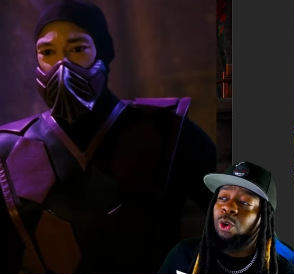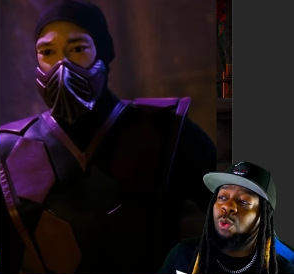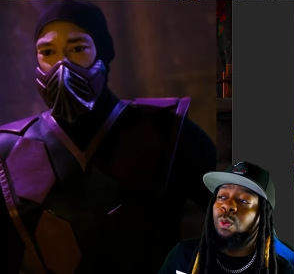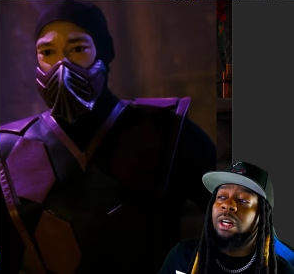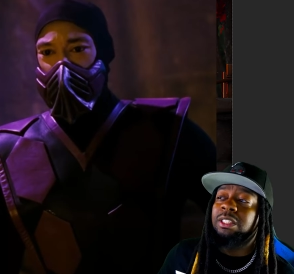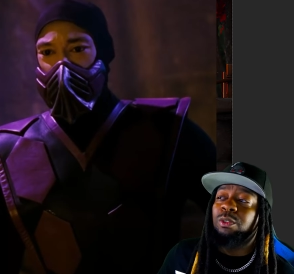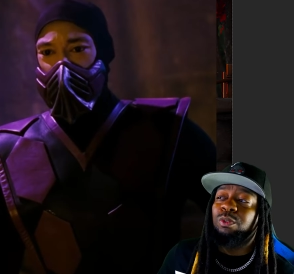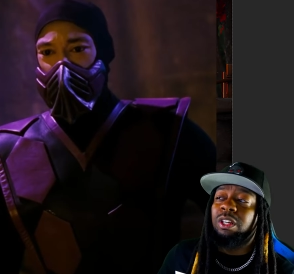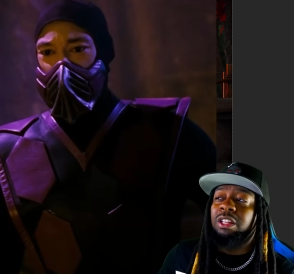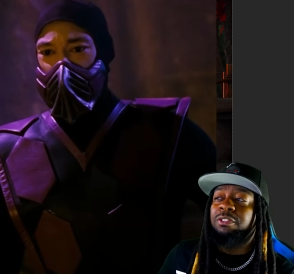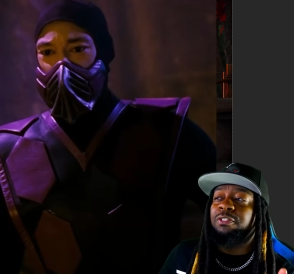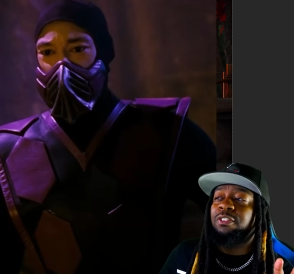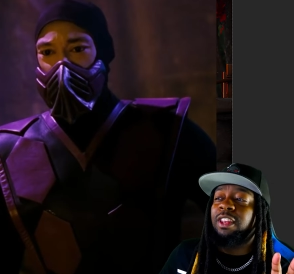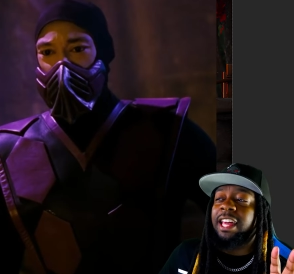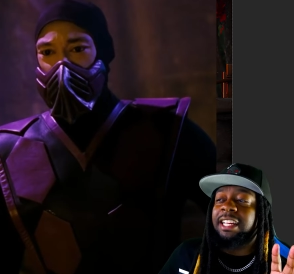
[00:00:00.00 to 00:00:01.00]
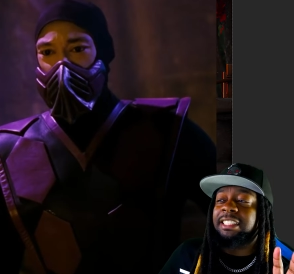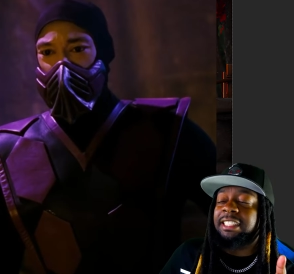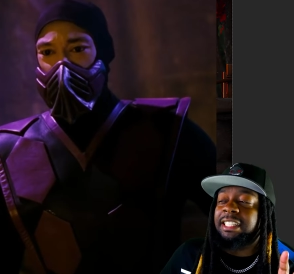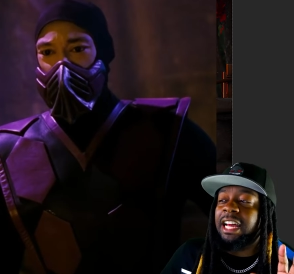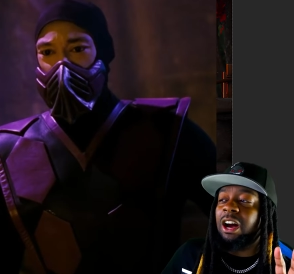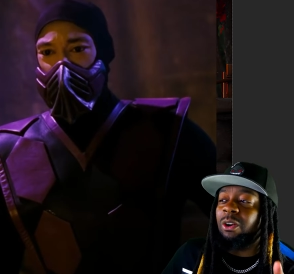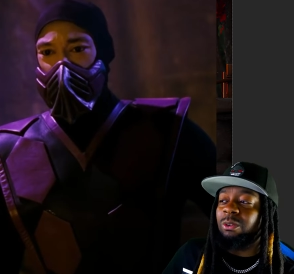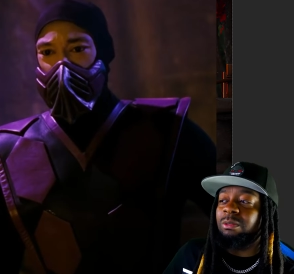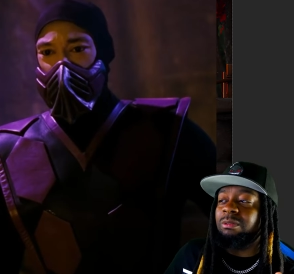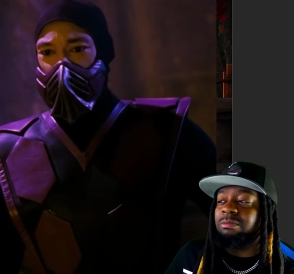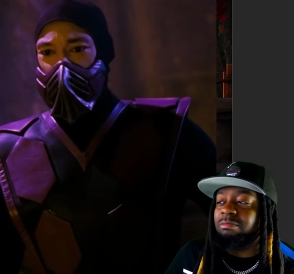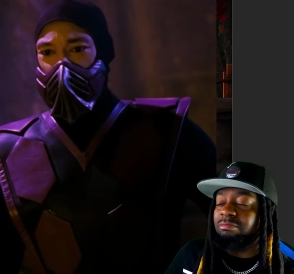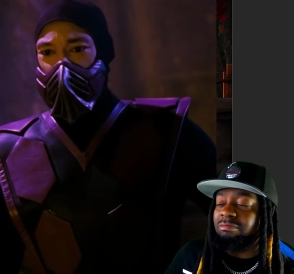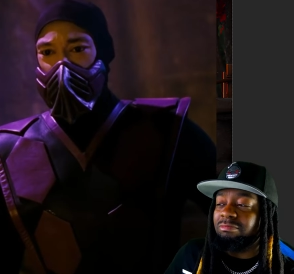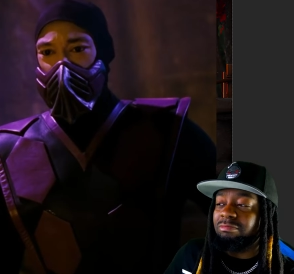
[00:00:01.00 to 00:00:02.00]
Speaker 1: wasn't really fleshed out
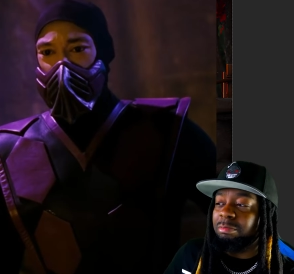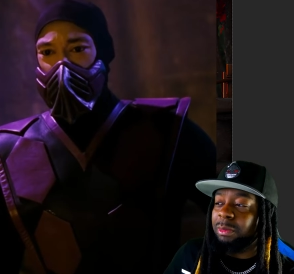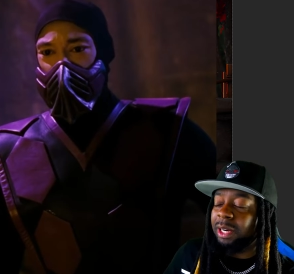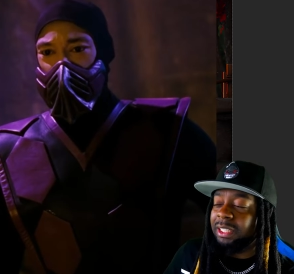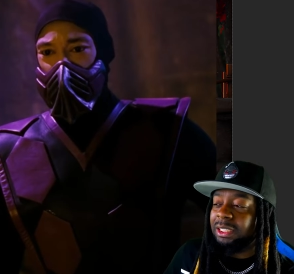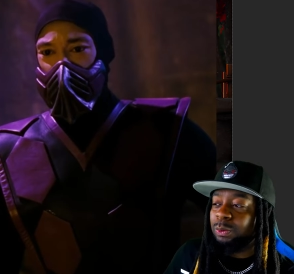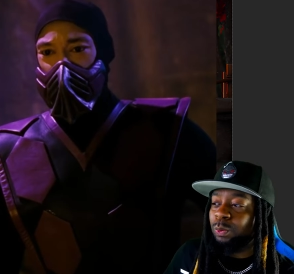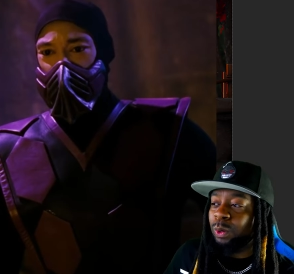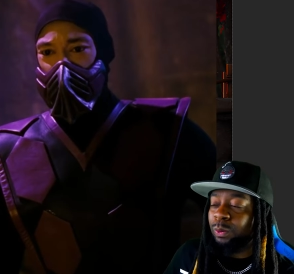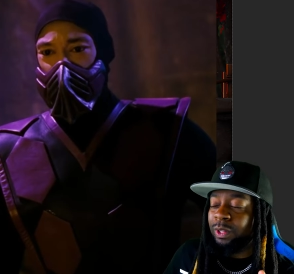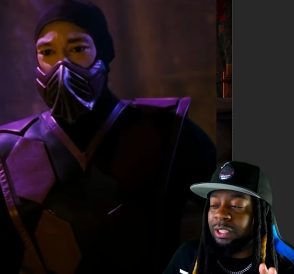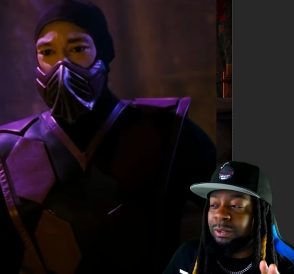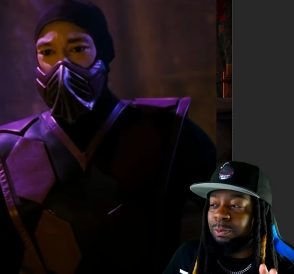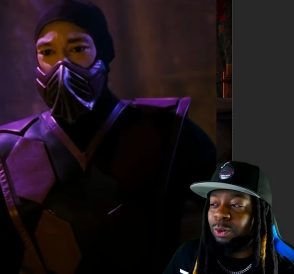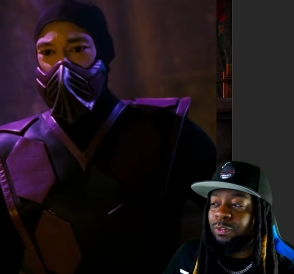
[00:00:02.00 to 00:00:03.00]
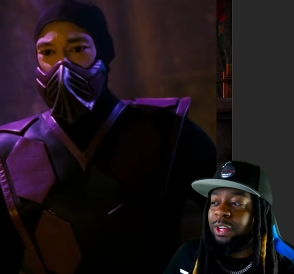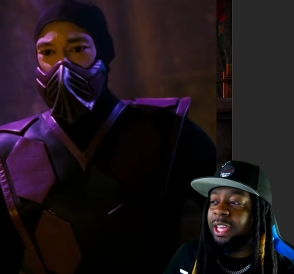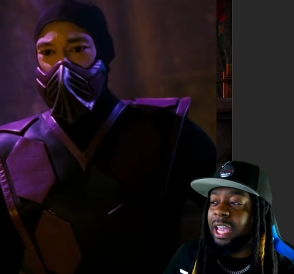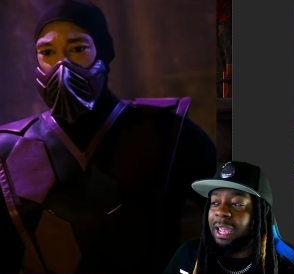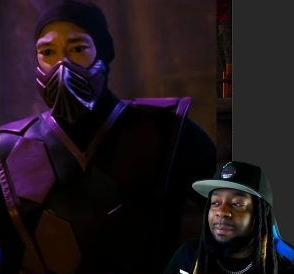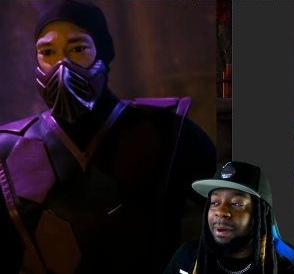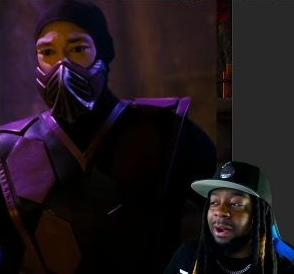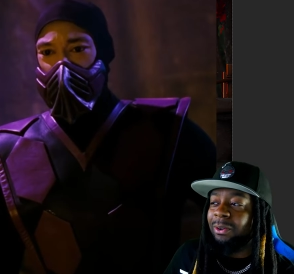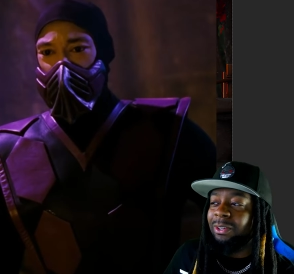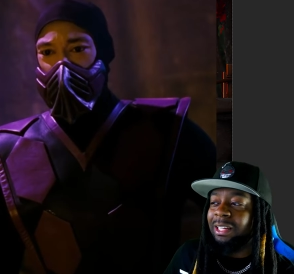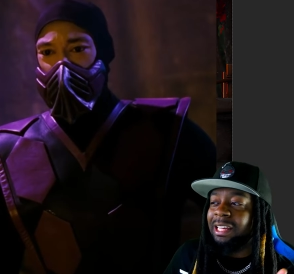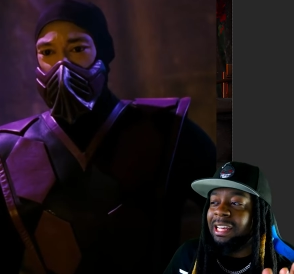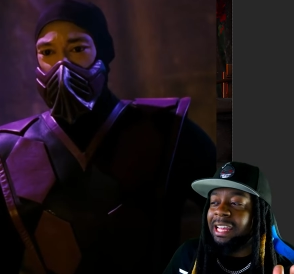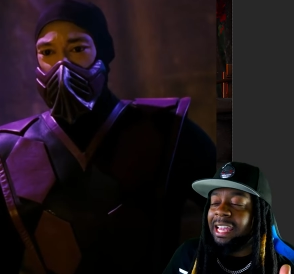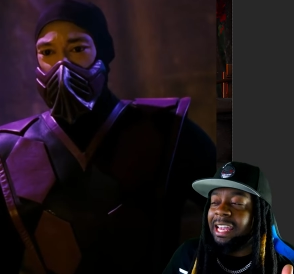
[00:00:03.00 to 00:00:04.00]
much when this movie came out.
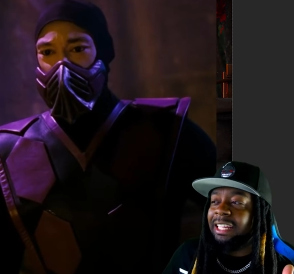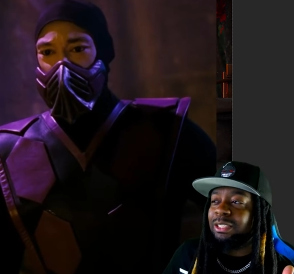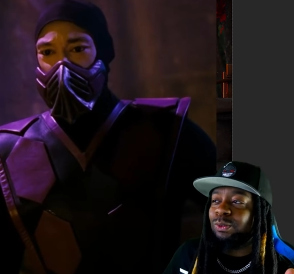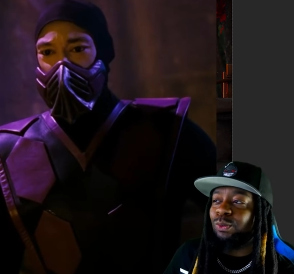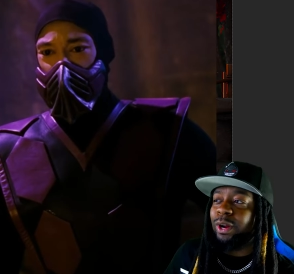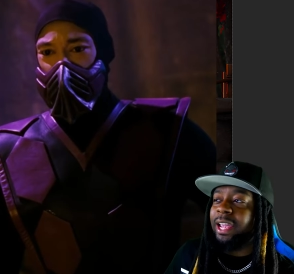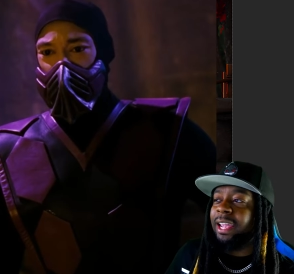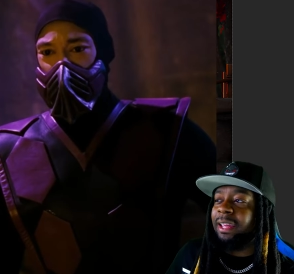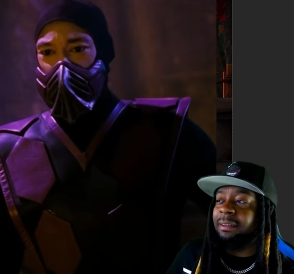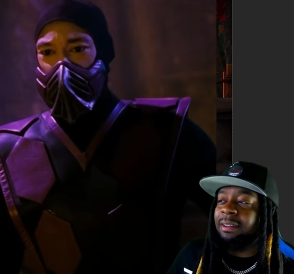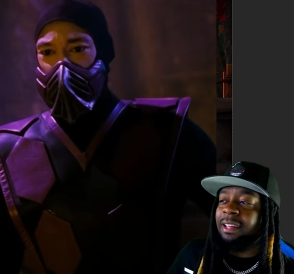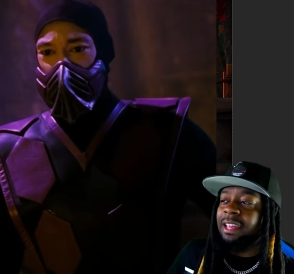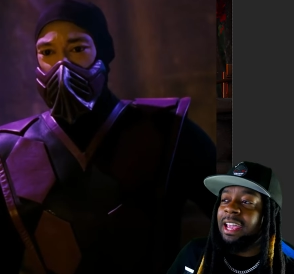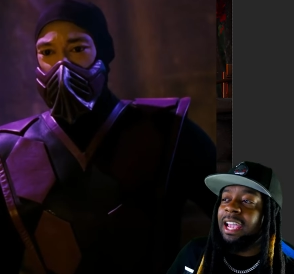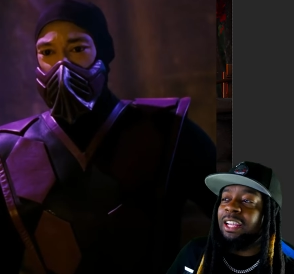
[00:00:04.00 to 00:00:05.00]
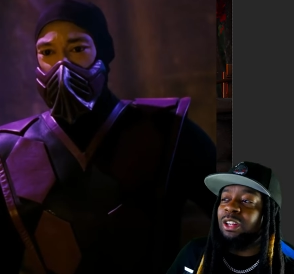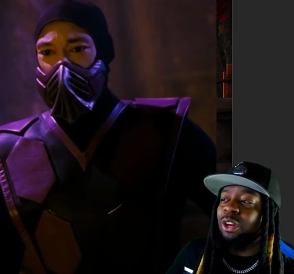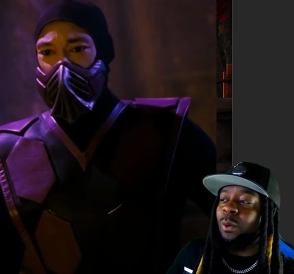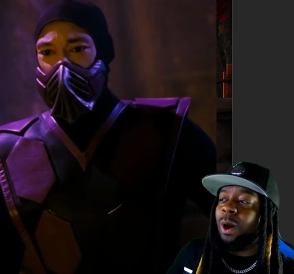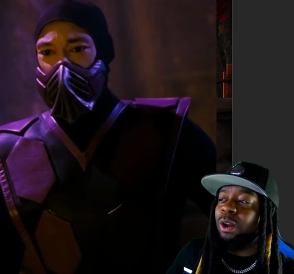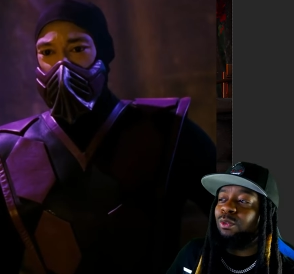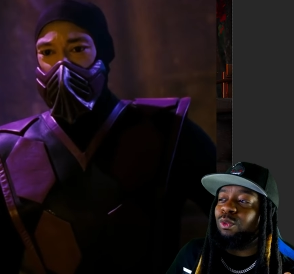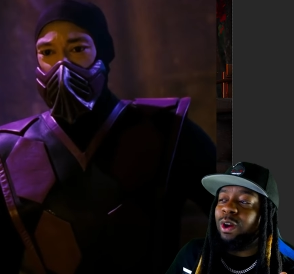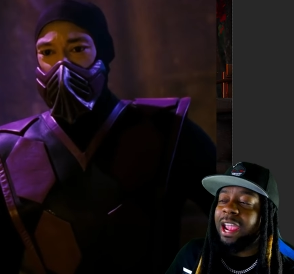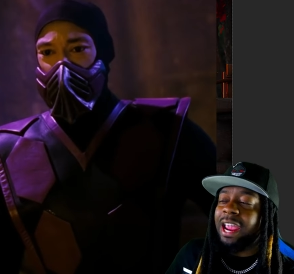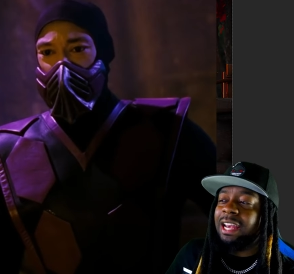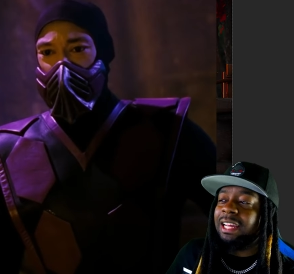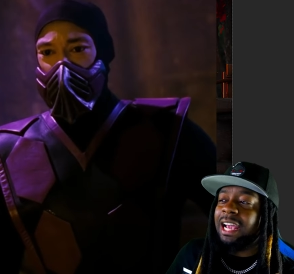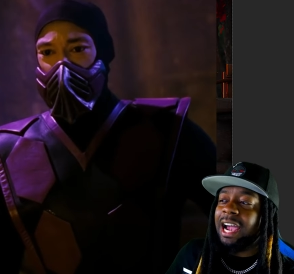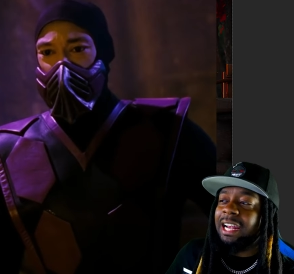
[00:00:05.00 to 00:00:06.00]
It's Rain. And you know what?
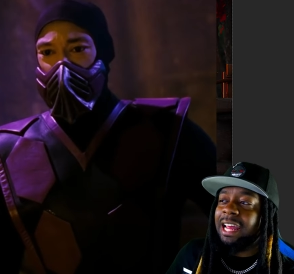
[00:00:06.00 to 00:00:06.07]
Rain kind of